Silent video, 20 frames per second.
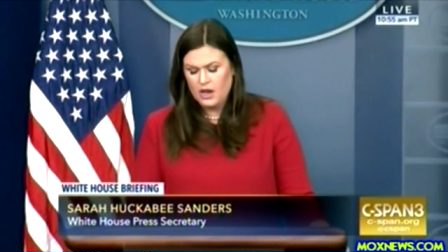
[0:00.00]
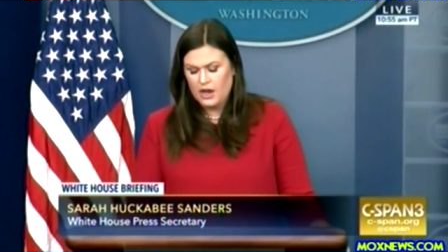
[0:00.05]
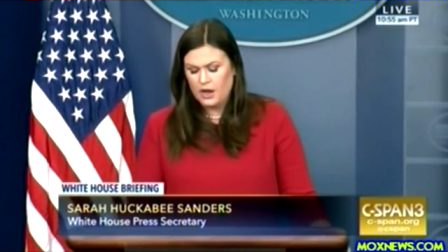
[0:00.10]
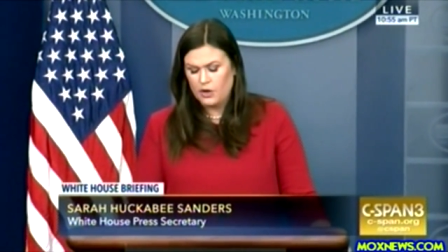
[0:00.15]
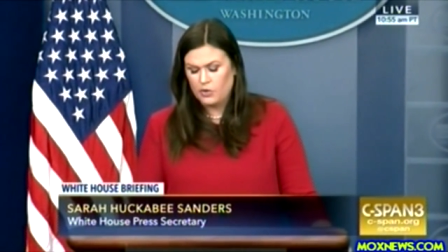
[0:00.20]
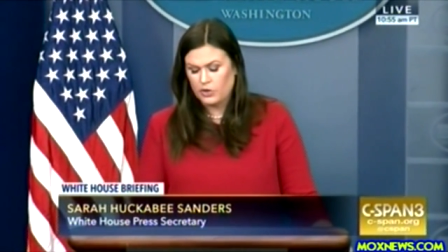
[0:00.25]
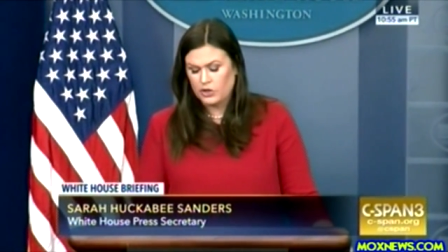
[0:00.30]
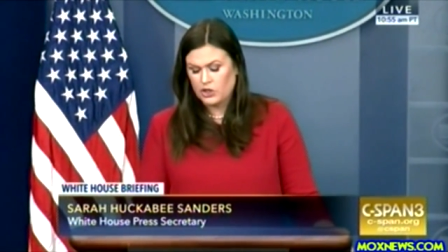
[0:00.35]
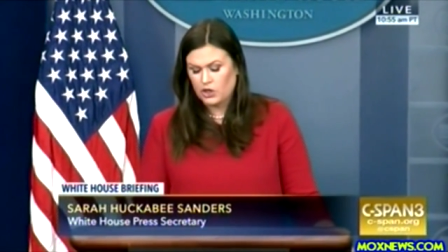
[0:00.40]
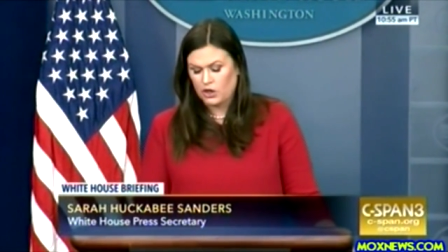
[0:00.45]

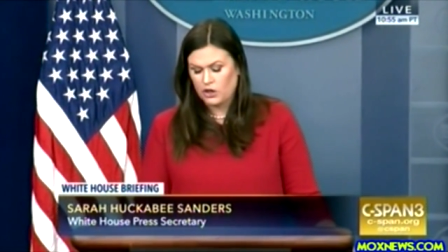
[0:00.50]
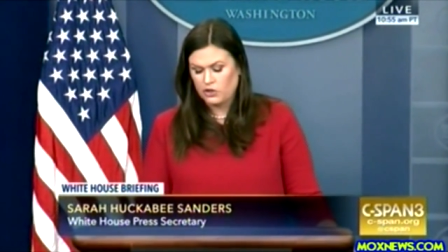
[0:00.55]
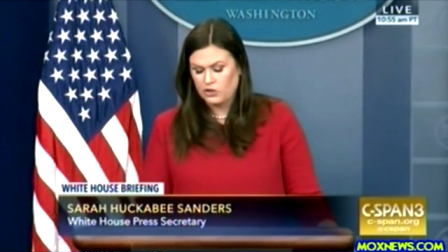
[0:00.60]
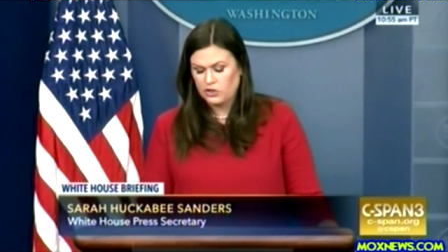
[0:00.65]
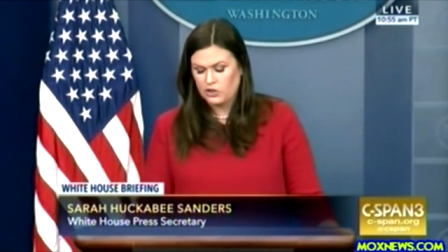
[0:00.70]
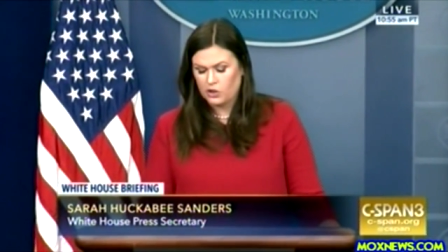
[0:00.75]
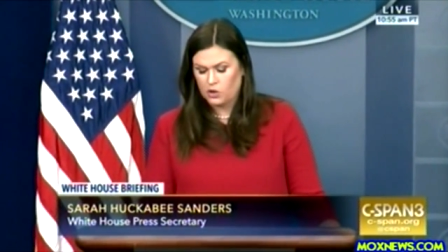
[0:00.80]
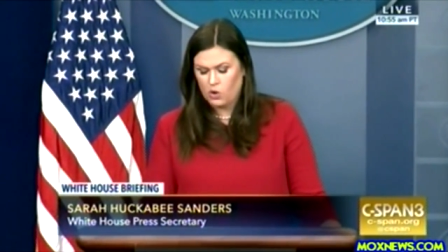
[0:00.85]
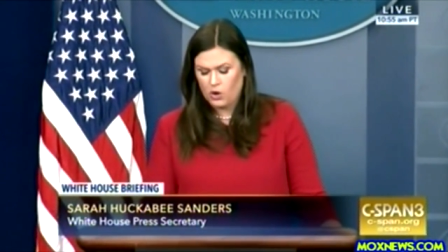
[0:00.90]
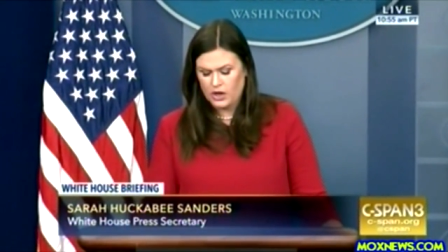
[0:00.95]
and
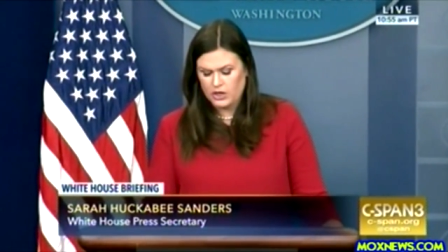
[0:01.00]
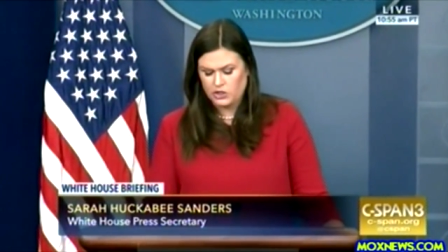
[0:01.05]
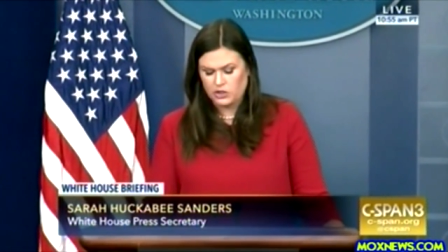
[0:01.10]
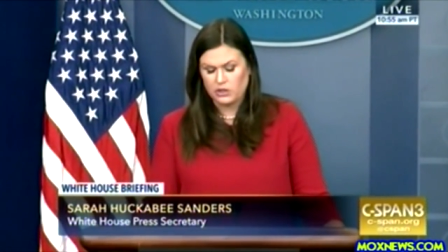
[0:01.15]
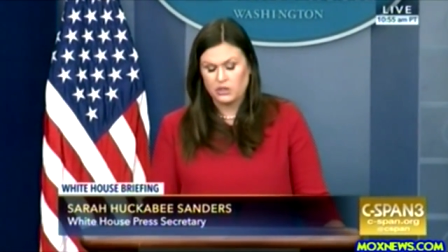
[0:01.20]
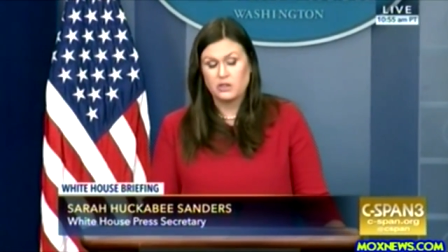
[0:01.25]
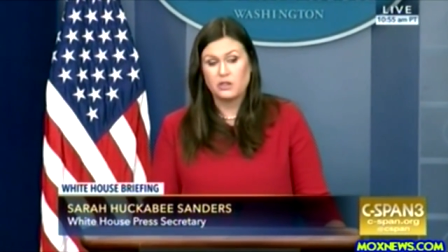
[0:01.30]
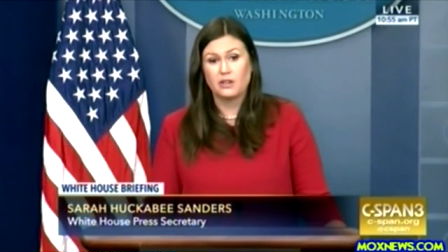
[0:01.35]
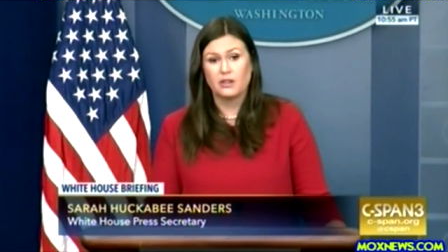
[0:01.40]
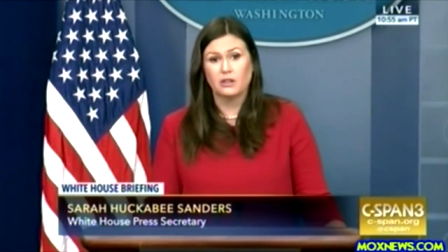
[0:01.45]
returns the
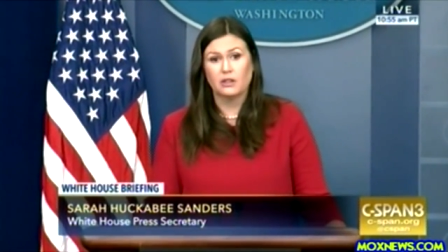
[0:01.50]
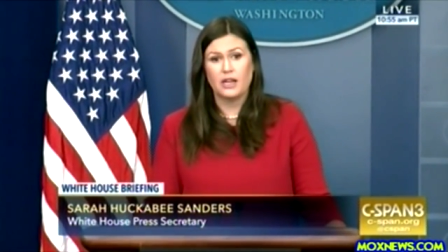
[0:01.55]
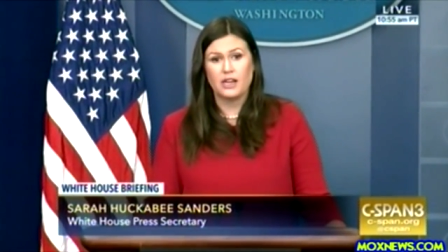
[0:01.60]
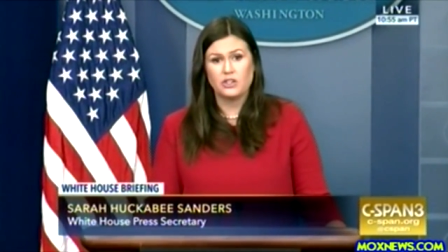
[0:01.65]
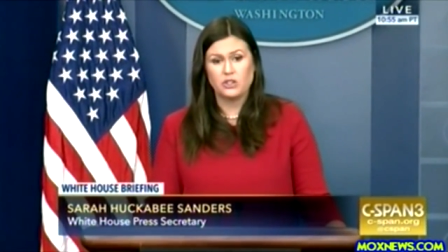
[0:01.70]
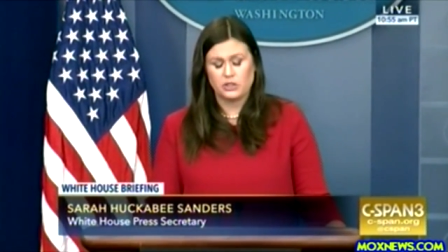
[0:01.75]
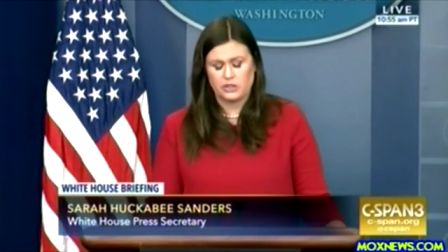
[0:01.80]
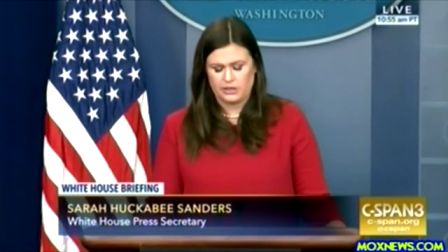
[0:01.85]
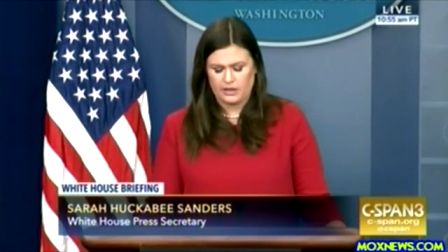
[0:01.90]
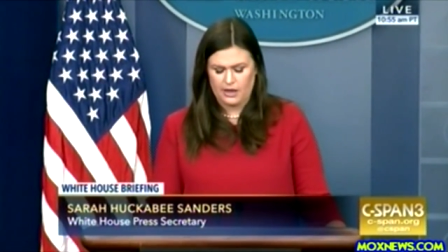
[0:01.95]
question to the
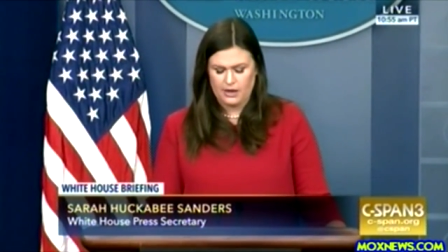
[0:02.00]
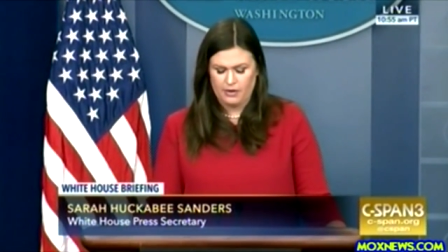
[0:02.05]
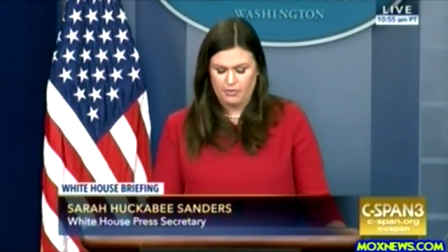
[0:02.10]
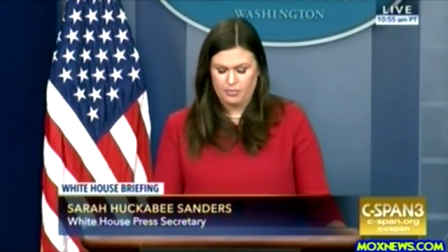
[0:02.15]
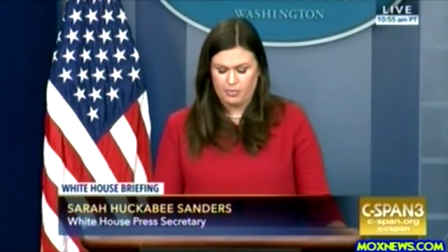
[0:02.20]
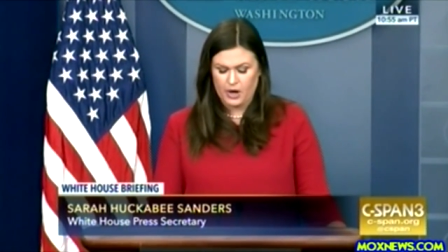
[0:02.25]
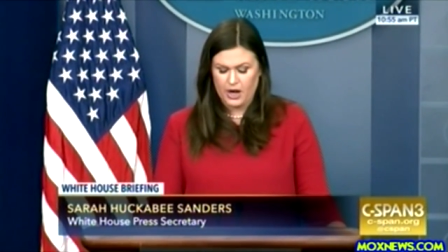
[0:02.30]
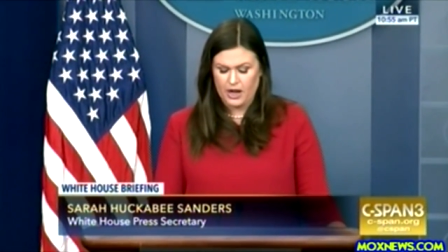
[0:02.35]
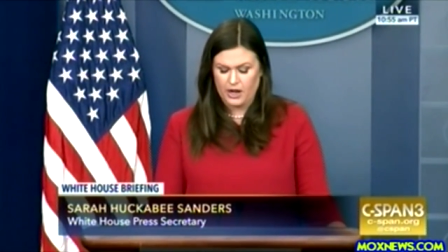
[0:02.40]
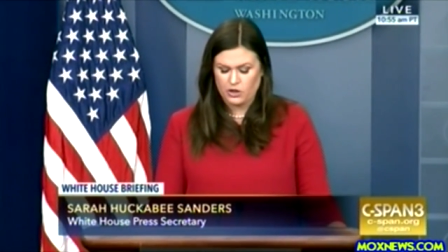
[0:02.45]

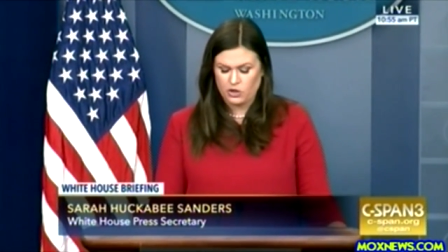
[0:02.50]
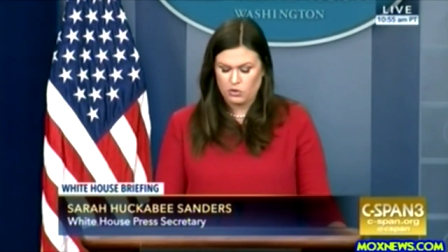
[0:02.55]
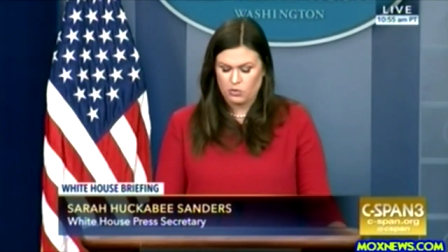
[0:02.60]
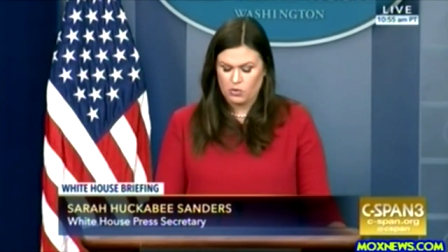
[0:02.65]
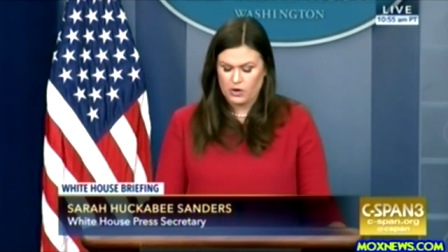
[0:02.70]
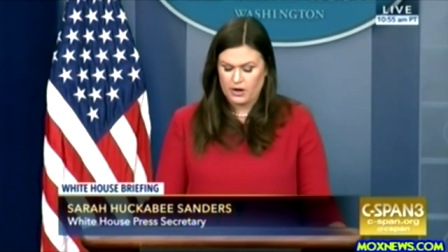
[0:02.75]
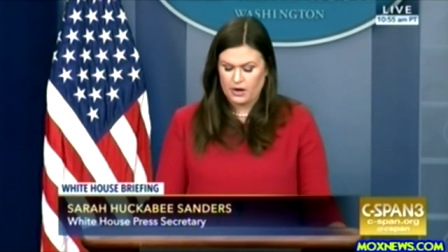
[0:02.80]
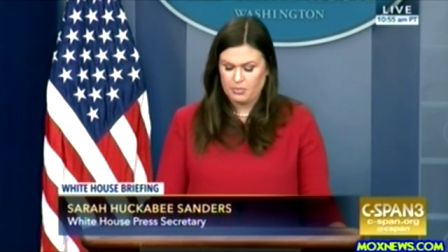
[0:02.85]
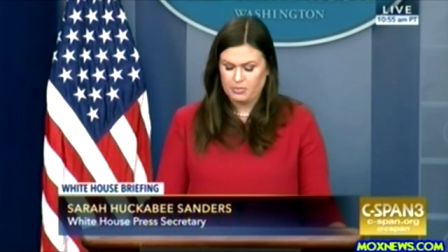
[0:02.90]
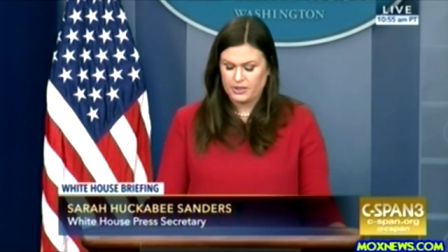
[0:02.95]
legislative branch
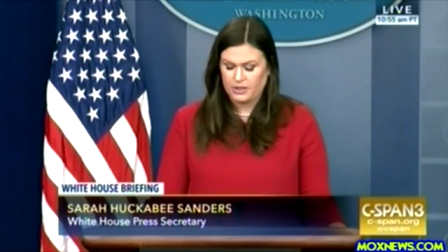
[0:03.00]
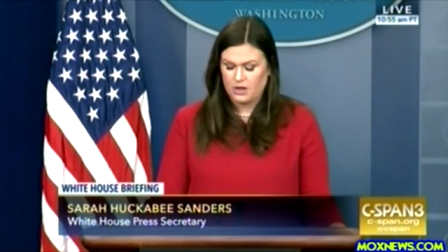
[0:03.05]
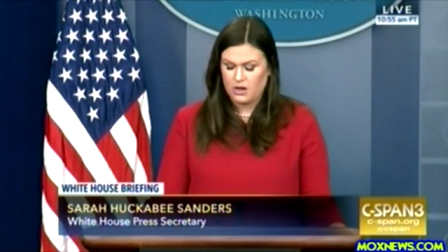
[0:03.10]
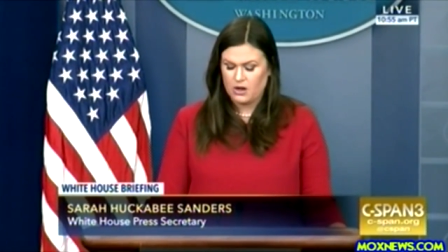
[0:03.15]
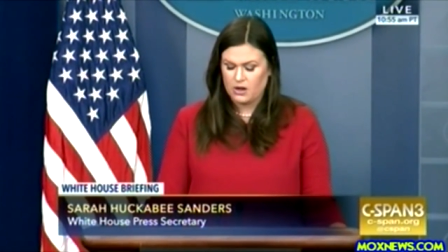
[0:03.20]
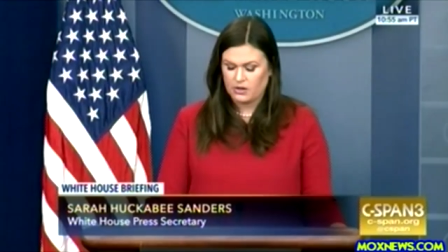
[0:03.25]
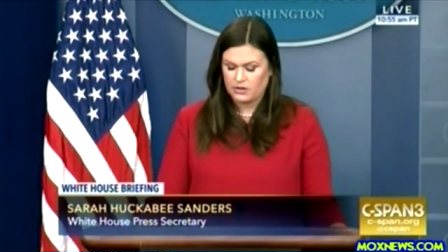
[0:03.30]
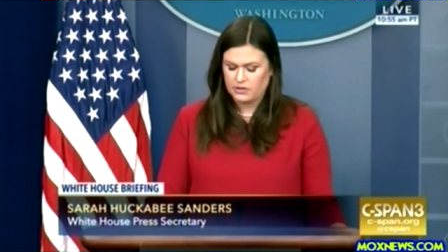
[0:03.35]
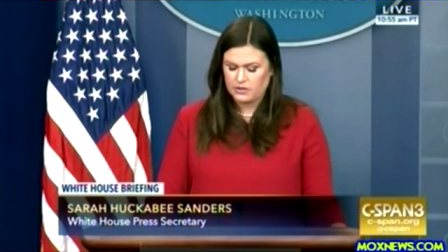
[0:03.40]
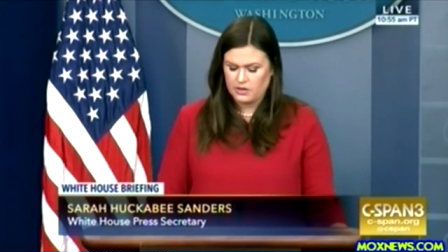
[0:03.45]
where it
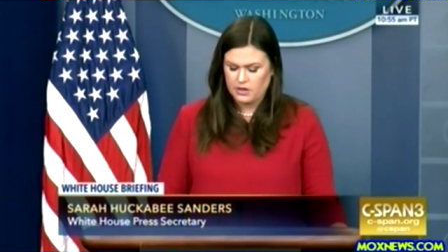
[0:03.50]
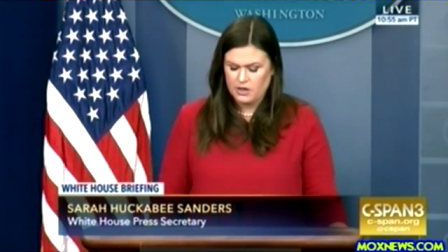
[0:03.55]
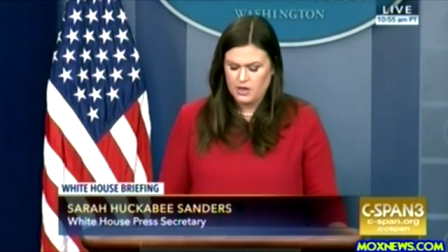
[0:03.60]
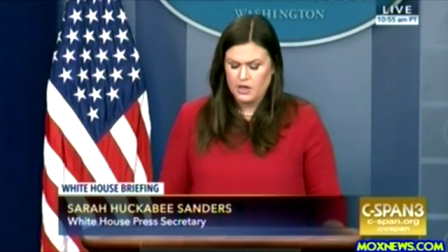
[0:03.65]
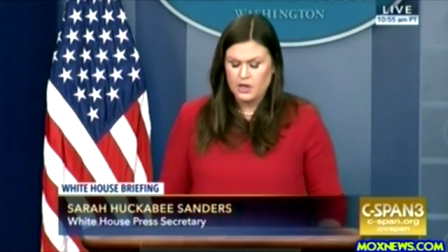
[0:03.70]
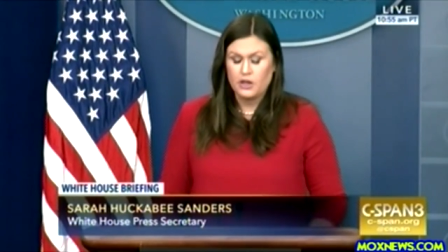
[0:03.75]
belongs.